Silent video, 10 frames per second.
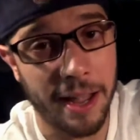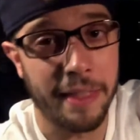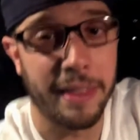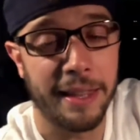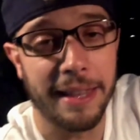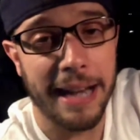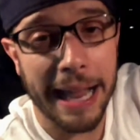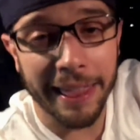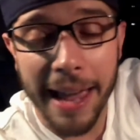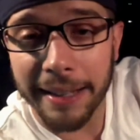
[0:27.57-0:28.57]
uh, the, than
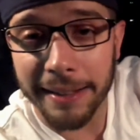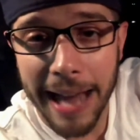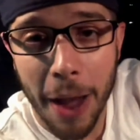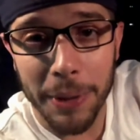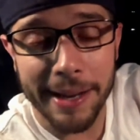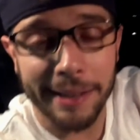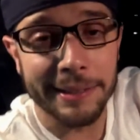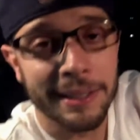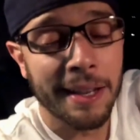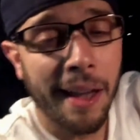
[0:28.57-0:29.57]
I like
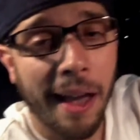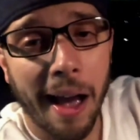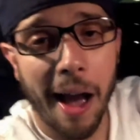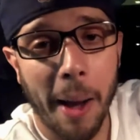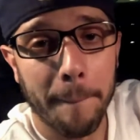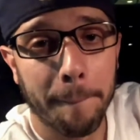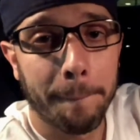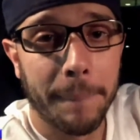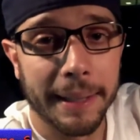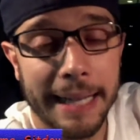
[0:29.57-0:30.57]
nowadays. Um,
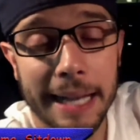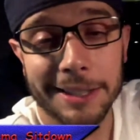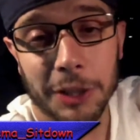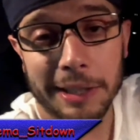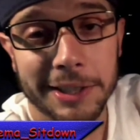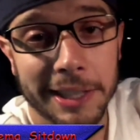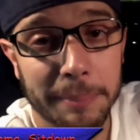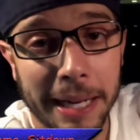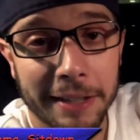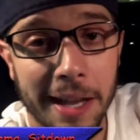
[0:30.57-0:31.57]
but yeah, so that's
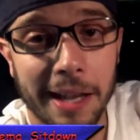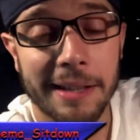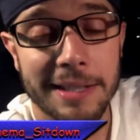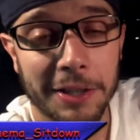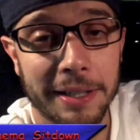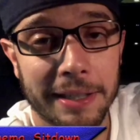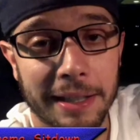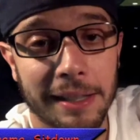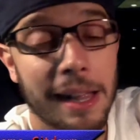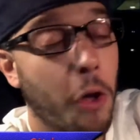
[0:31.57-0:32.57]
it, man. Uh, until the
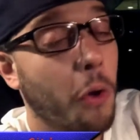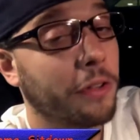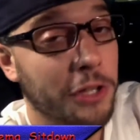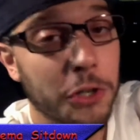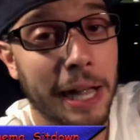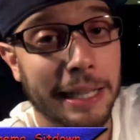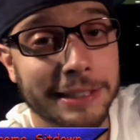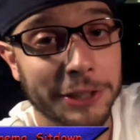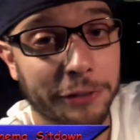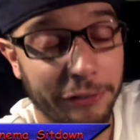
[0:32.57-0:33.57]
the, all, the, new
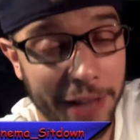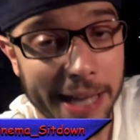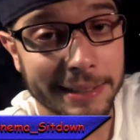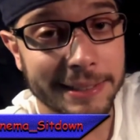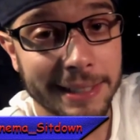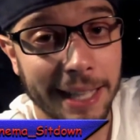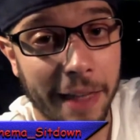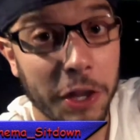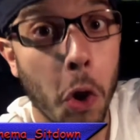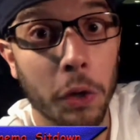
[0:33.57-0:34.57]
glasses are fixed,
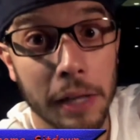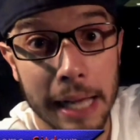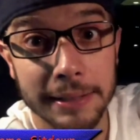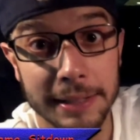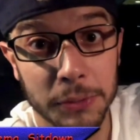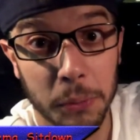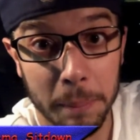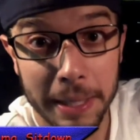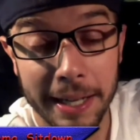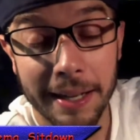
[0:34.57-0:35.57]
the old glasses
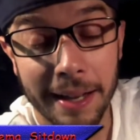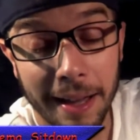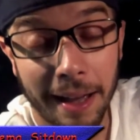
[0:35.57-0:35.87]
will be